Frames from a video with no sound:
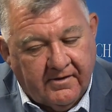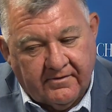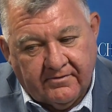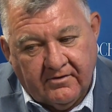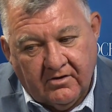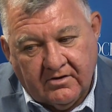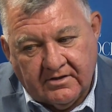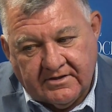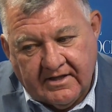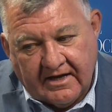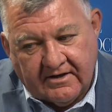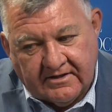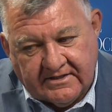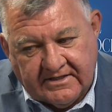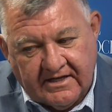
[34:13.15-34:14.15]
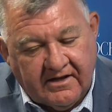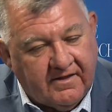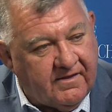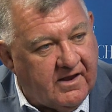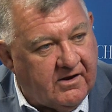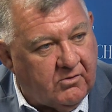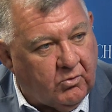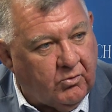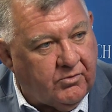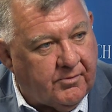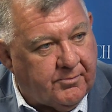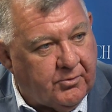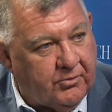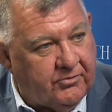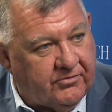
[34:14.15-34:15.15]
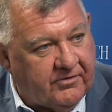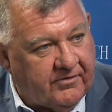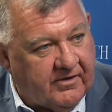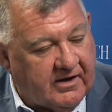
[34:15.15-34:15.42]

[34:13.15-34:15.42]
That they could sit in there and all the booths